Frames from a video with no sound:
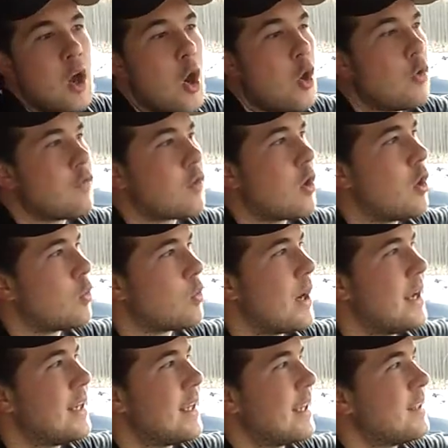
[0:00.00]
overall
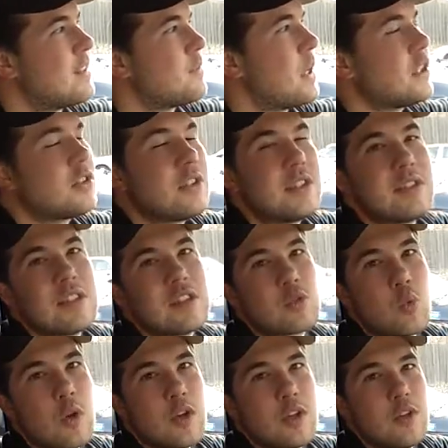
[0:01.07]
rating, especially since
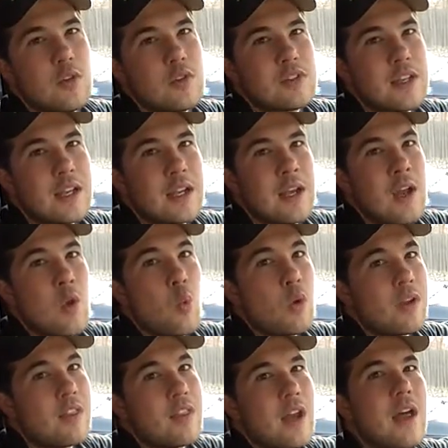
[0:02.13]
we're using
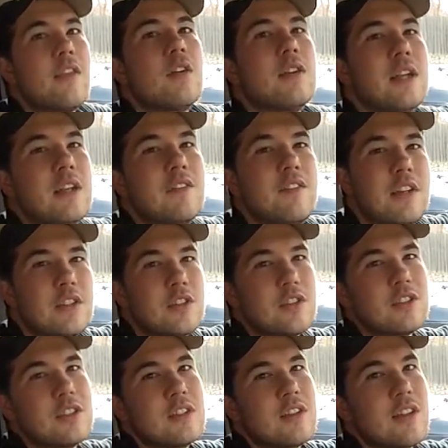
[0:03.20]
one of the other neat
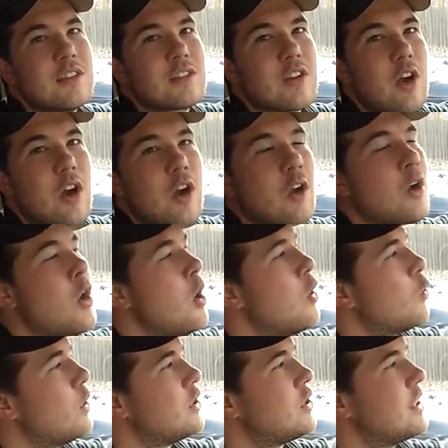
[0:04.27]
features in this car,
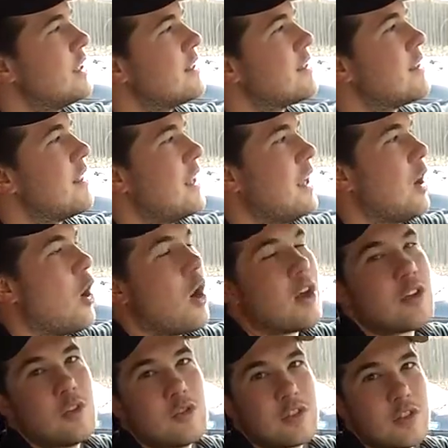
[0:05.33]
which is the
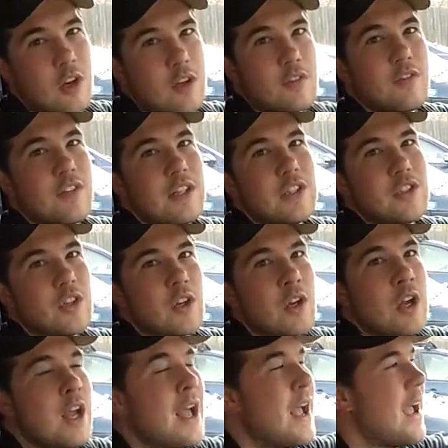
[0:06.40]
auto start feature.
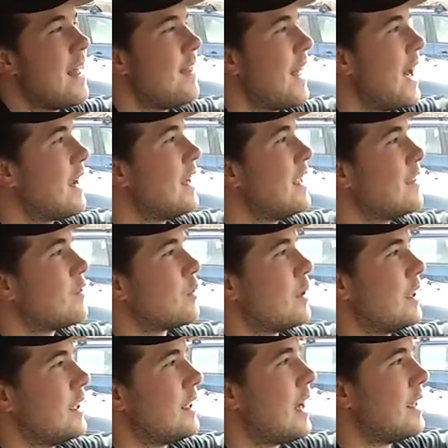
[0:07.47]
And that is
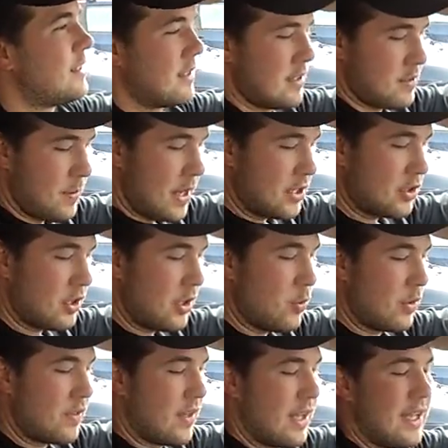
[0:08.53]
really nice, especially
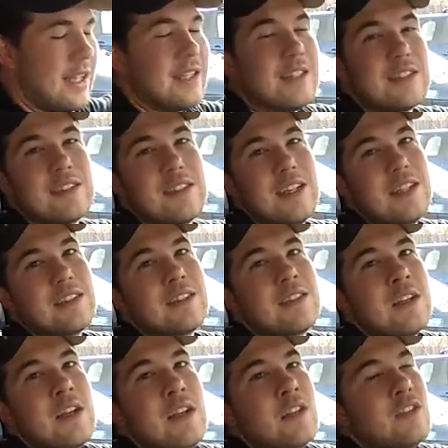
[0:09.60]
with the heated seats,
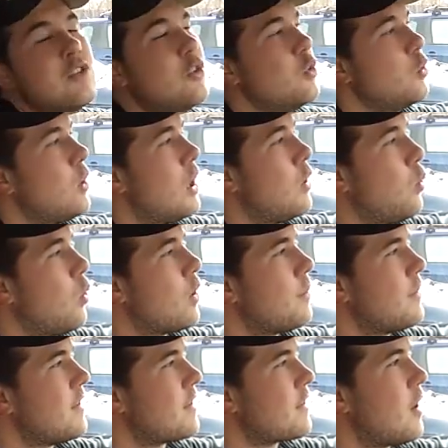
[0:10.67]
to warm
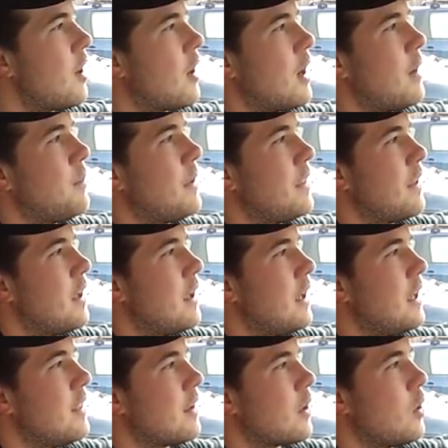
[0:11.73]
this car up in
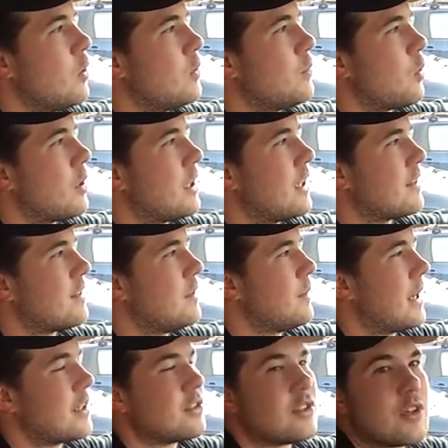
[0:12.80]
the cold mornings and
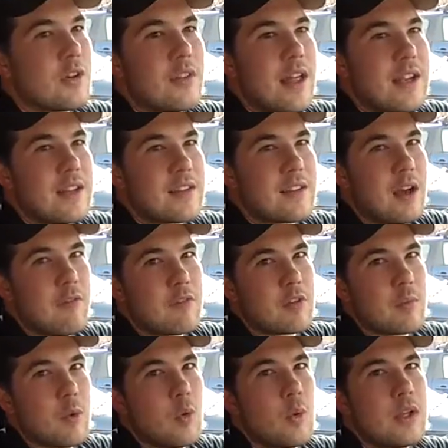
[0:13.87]
make sure that it's
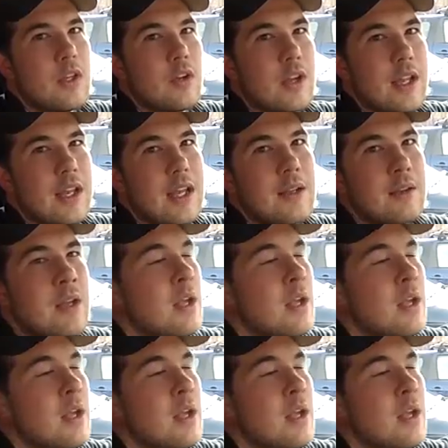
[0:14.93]
comfortable when you get in.